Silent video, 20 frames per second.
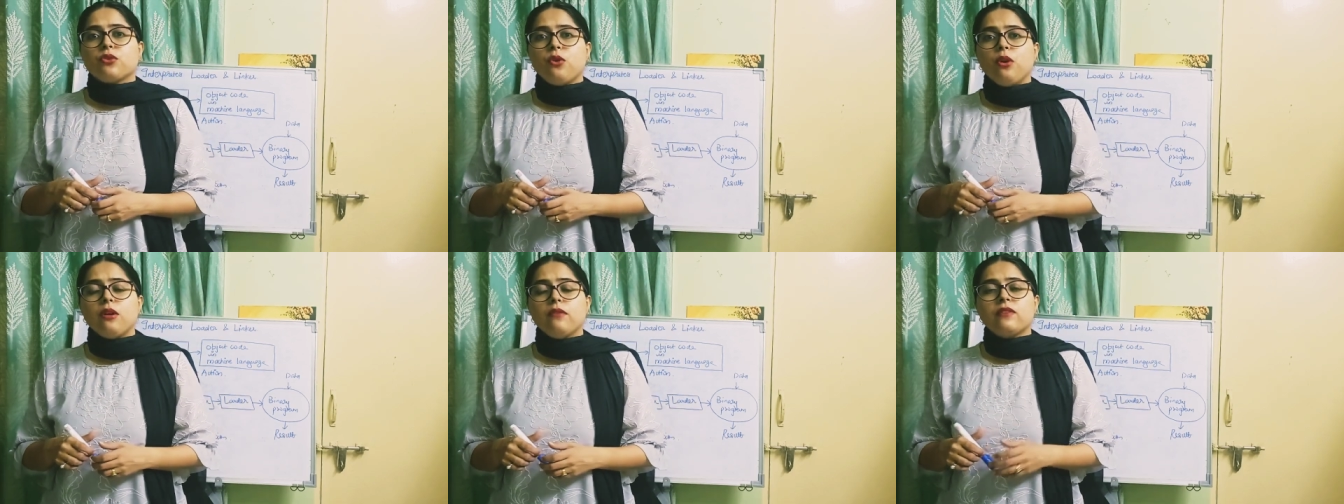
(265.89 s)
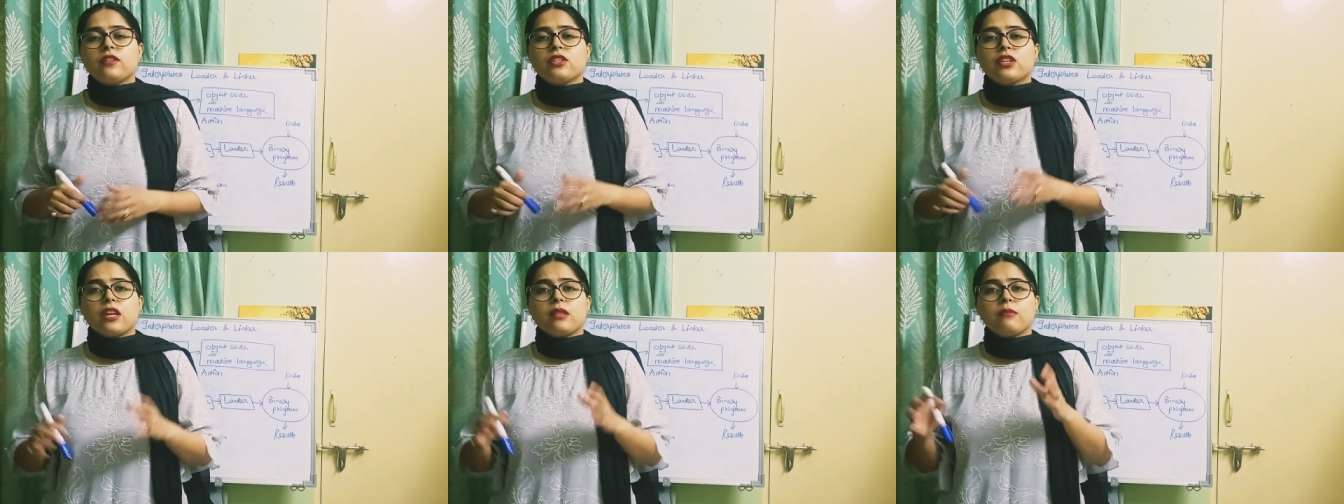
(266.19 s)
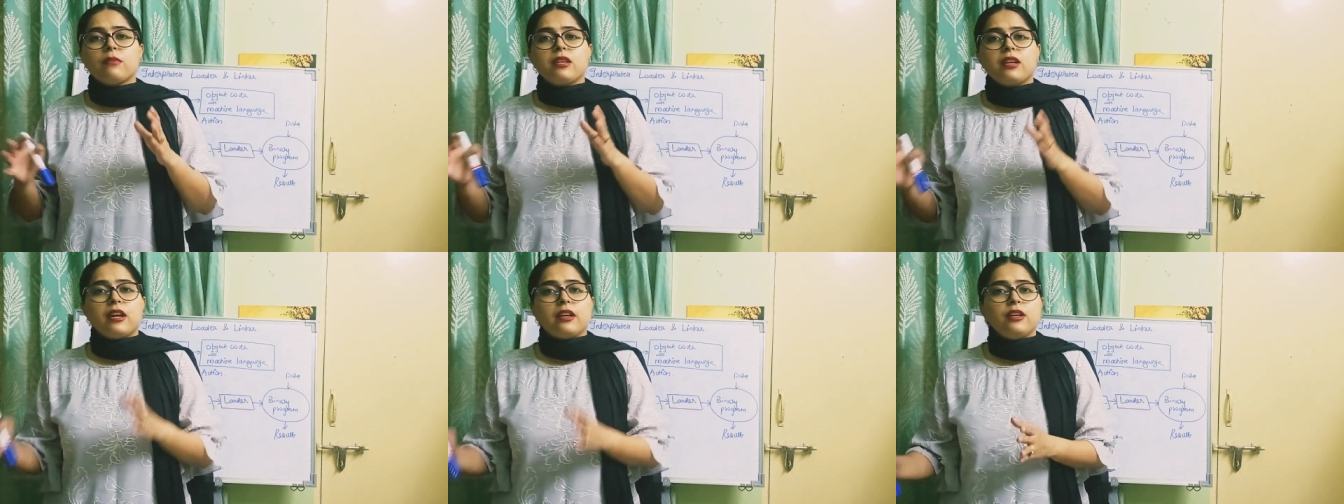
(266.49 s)
code which
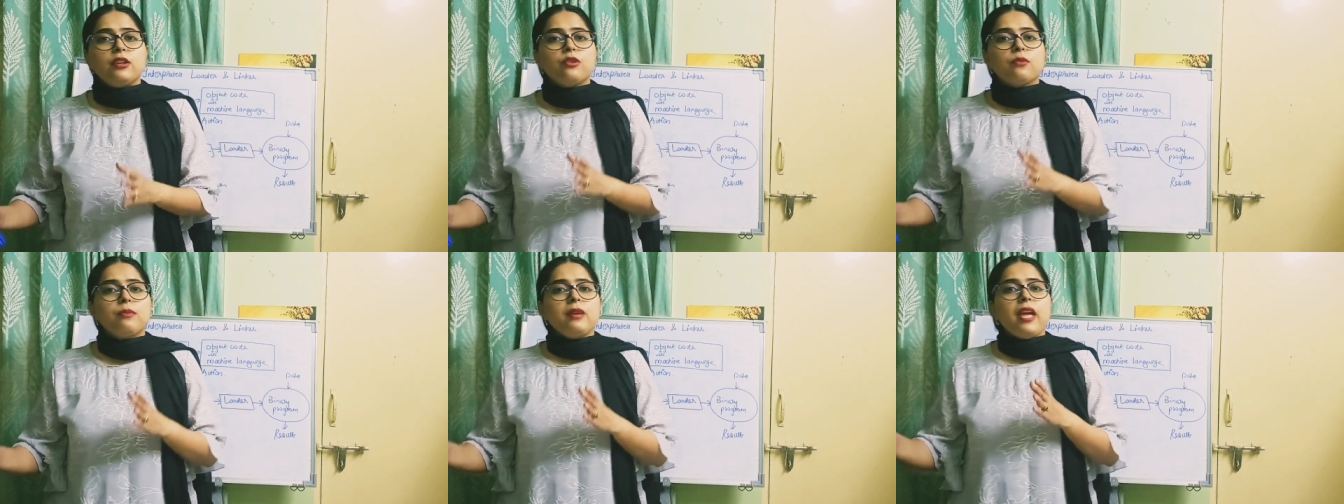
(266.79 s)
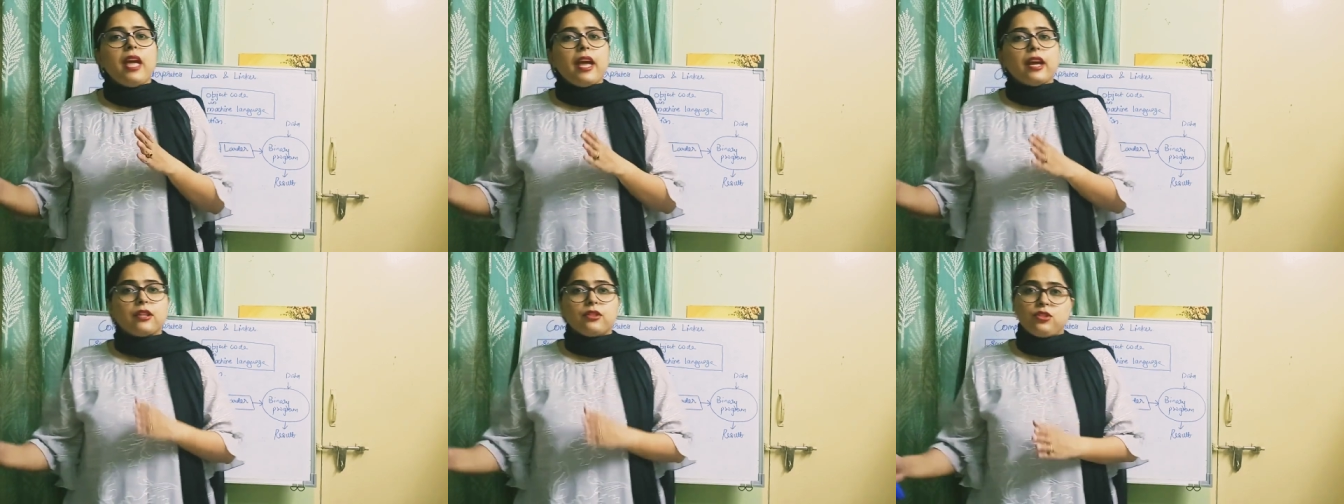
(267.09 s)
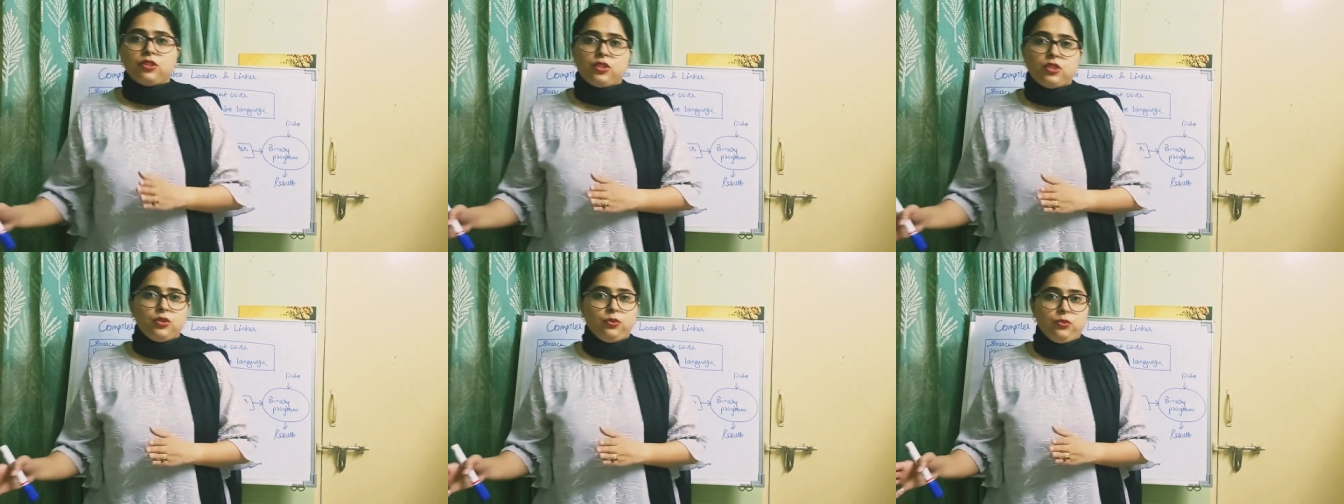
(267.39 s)
can be ready to be
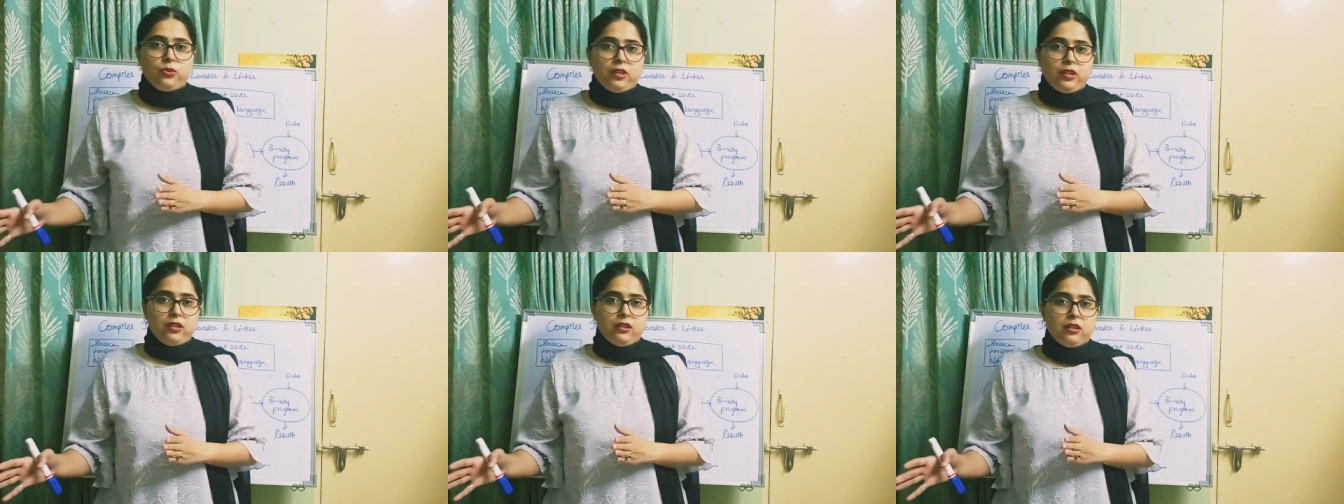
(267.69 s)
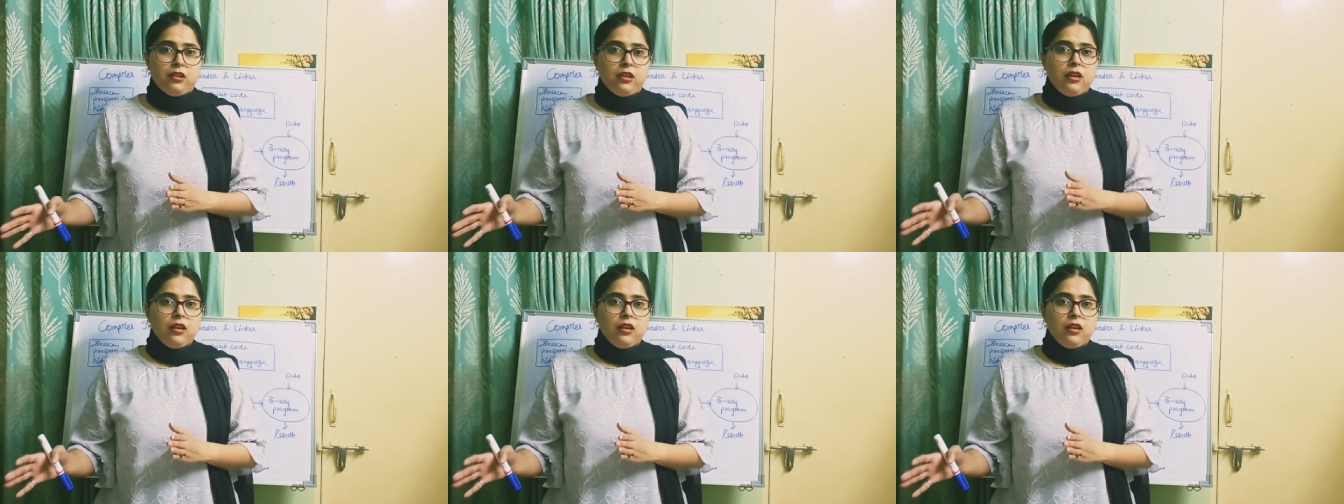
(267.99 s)
executed.